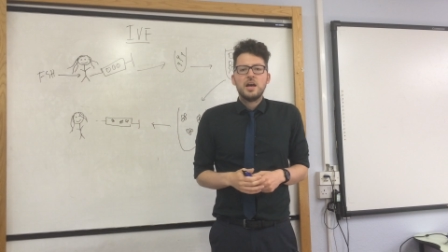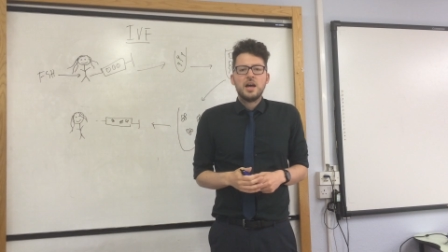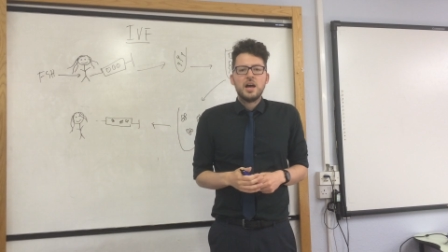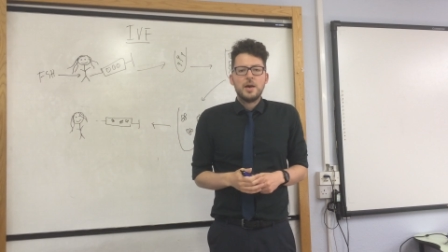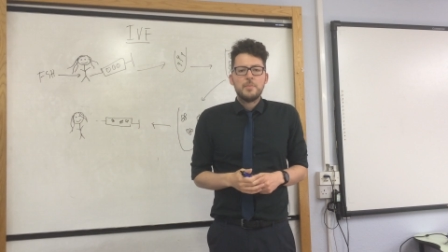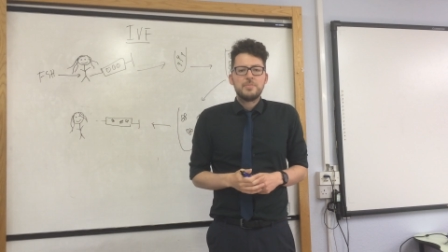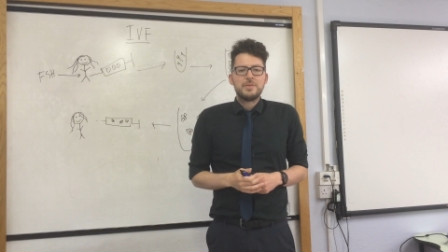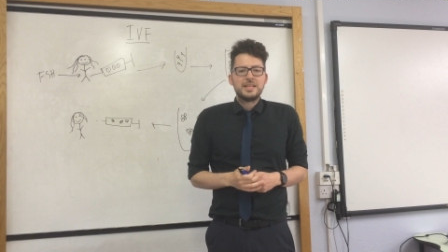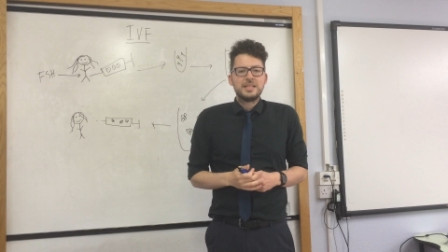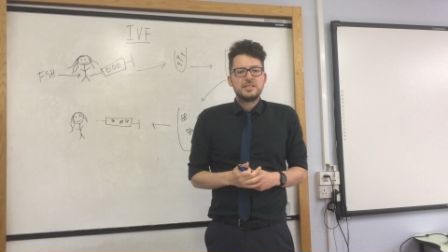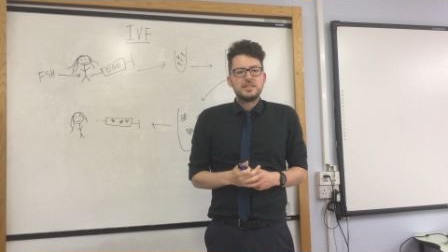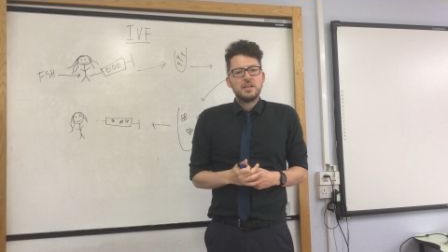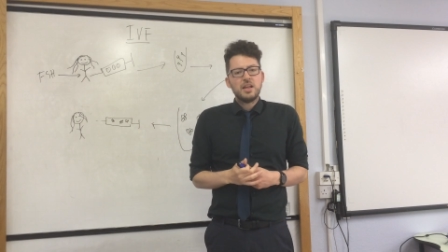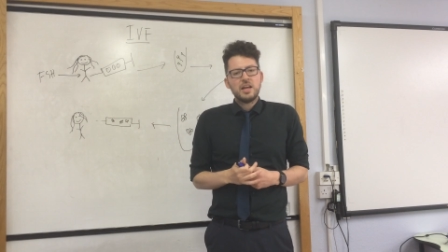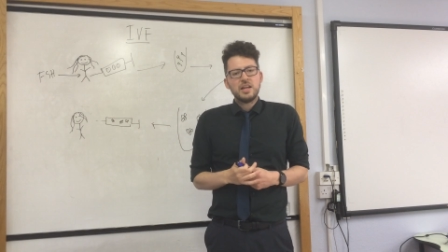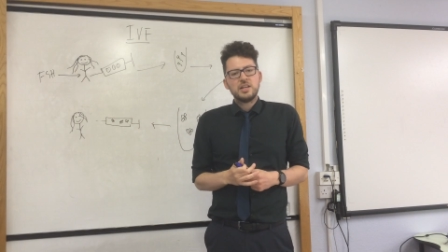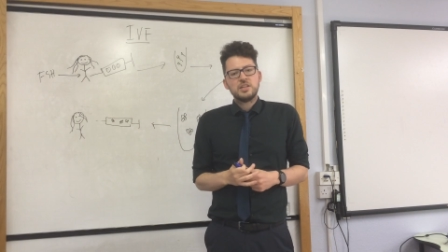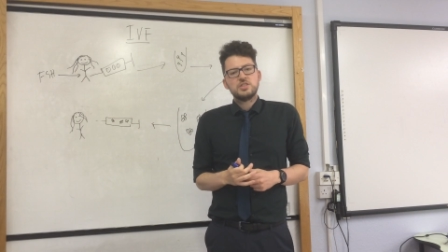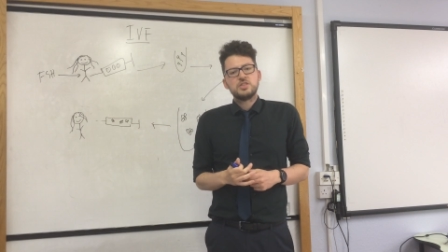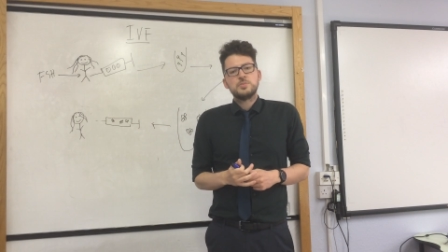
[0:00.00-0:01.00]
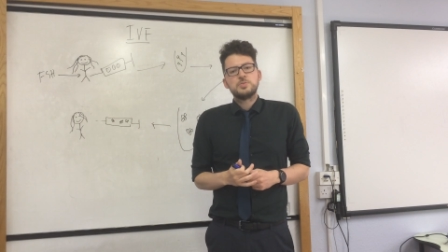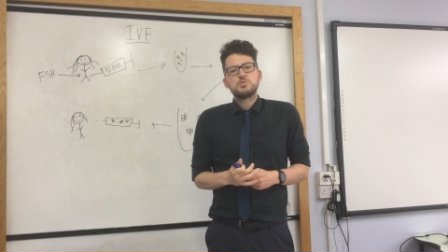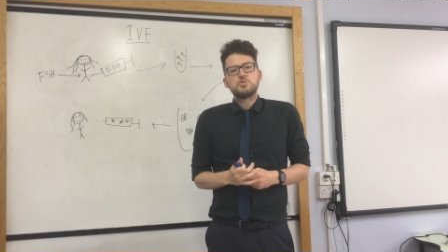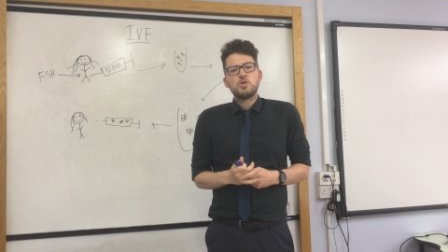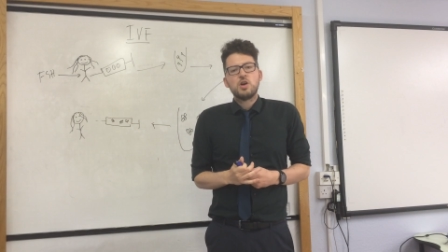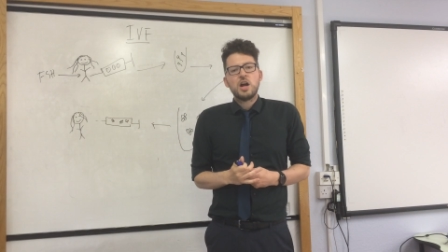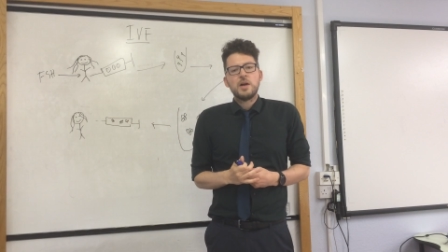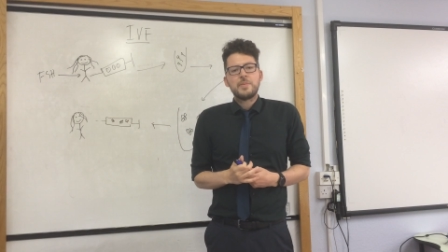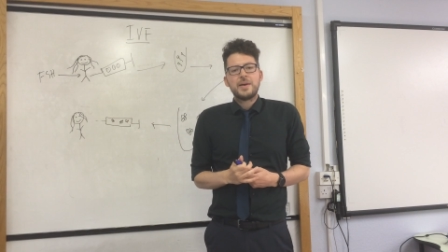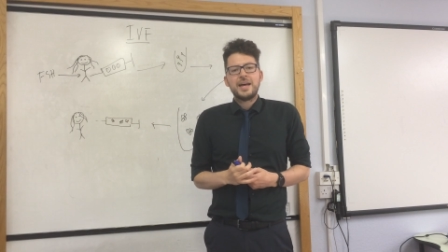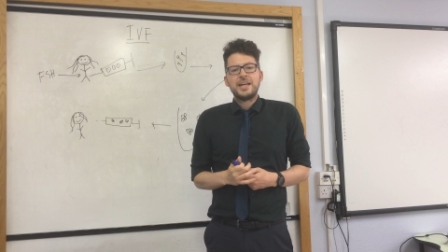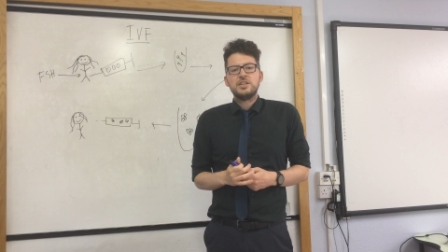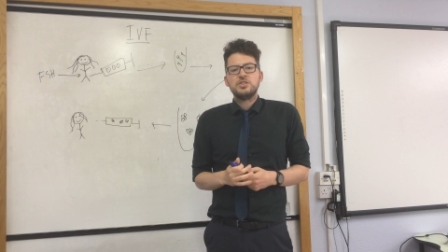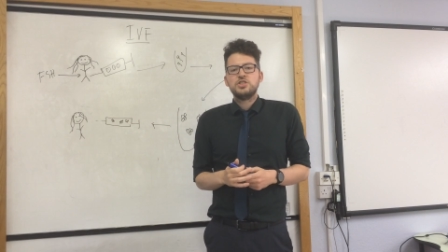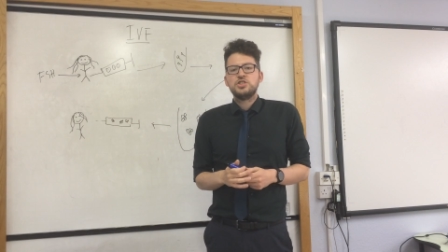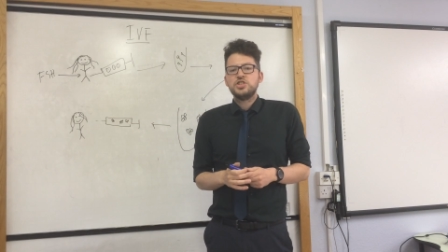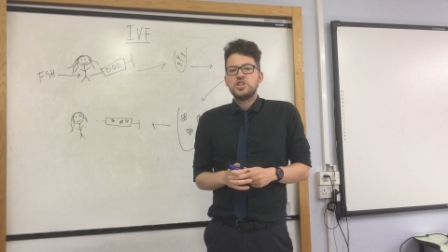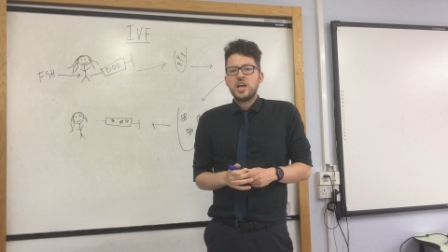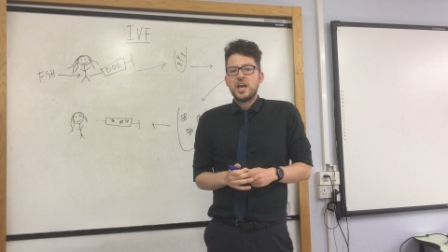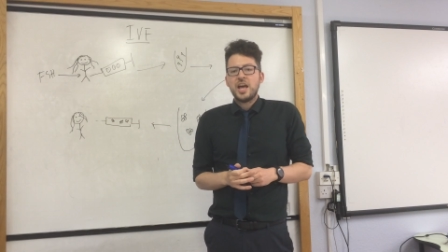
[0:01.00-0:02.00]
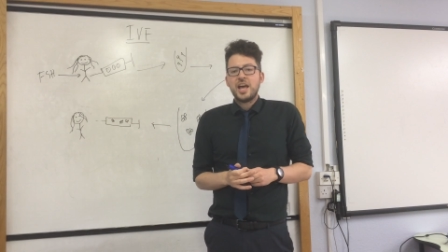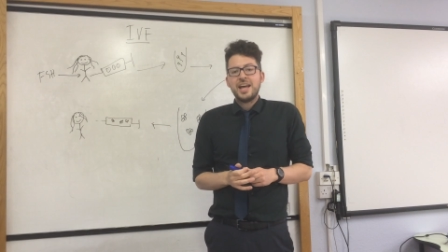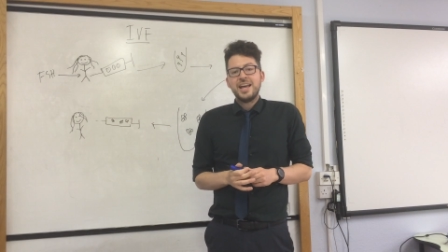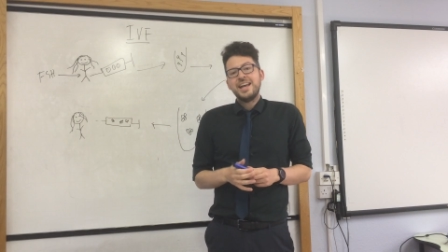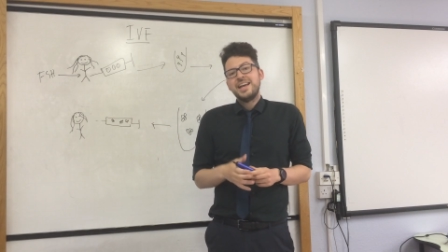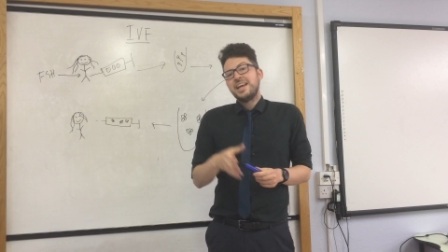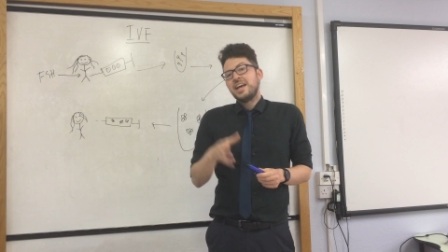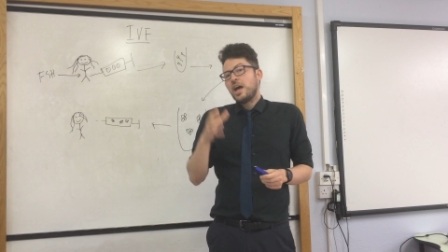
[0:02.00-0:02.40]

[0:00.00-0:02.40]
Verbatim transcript: Uh, please like, subscribe and share